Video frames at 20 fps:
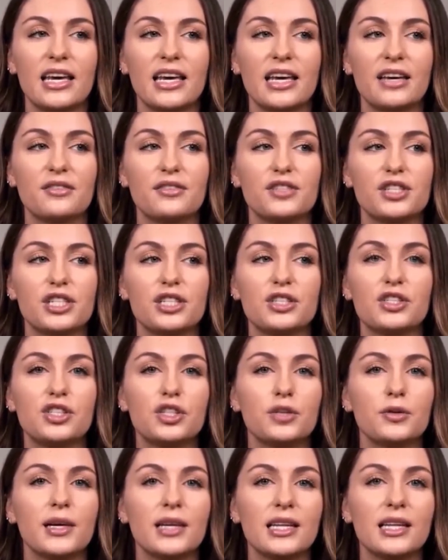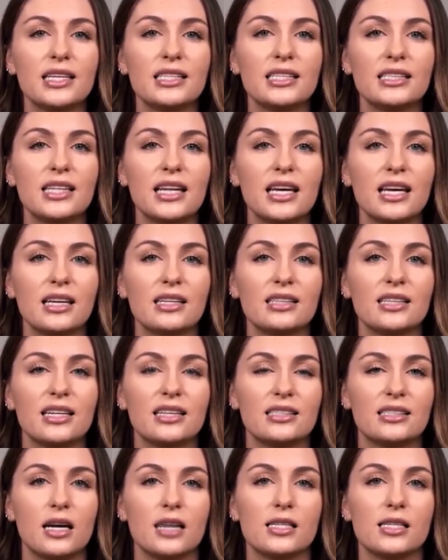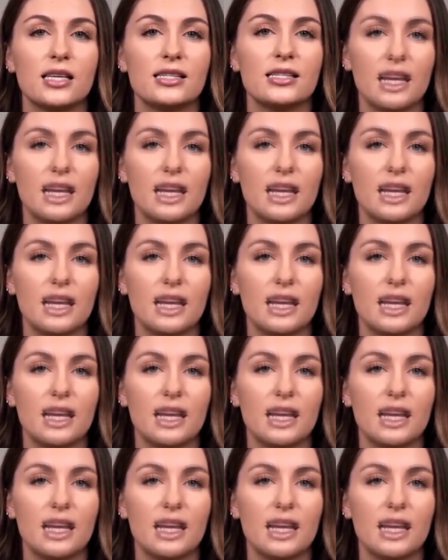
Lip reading: if she's doing these things, it doesn't